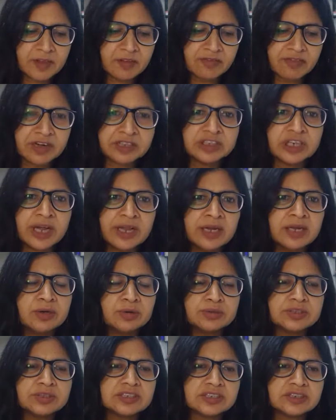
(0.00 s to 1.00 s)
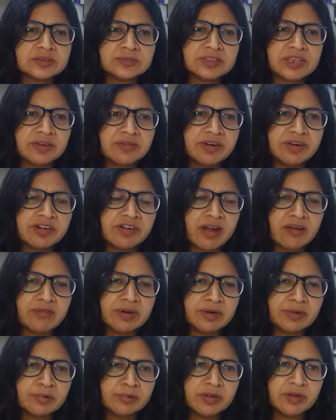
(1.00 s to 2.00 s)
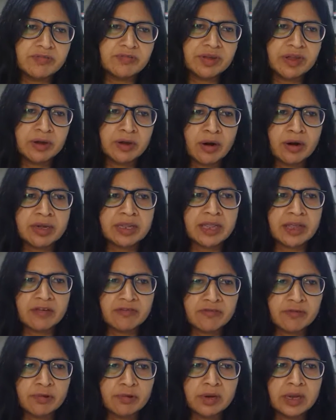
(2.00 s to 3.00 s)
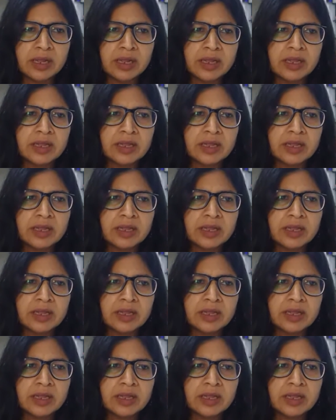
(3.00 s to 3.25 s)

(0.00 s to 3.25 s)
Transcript: fragile ecosystems that we travel to, if we are not careful,